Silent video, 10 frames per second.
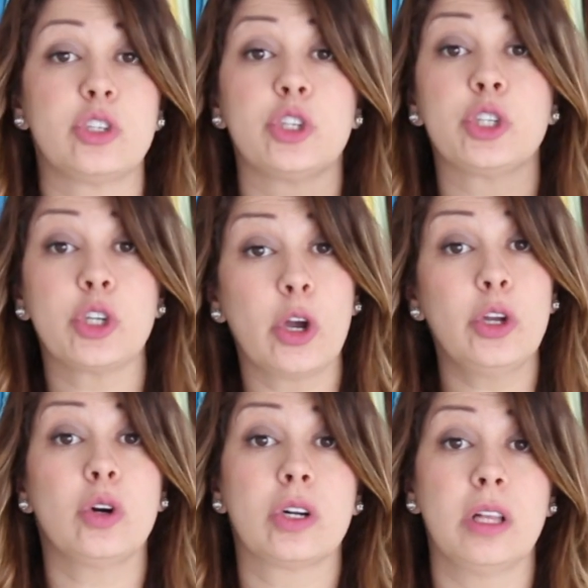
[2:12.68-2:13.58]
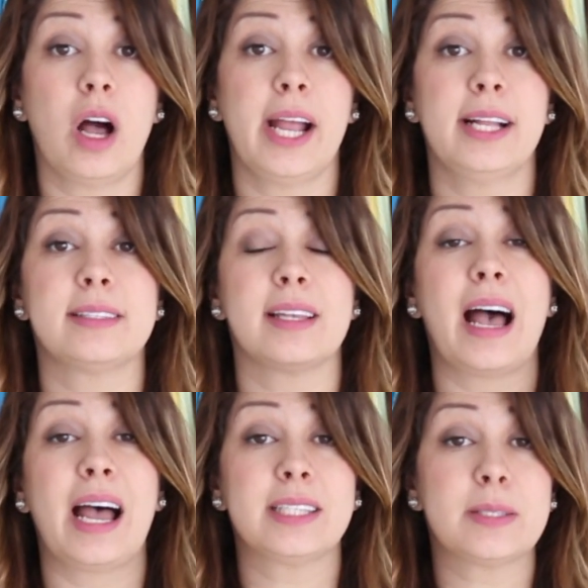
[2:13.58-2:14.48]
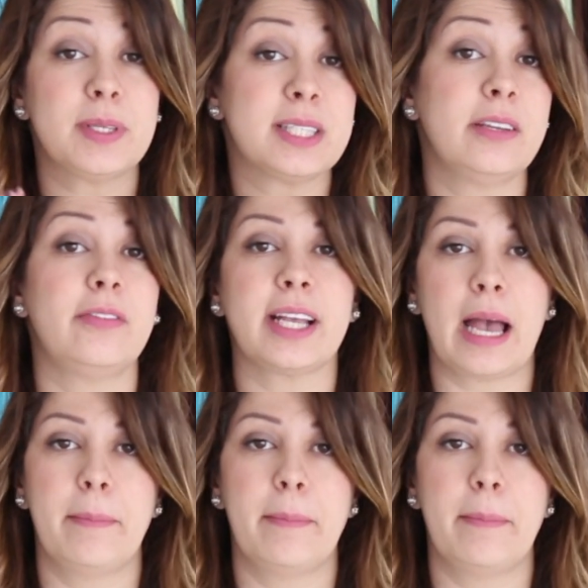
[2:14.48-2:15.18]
to show your clients a specific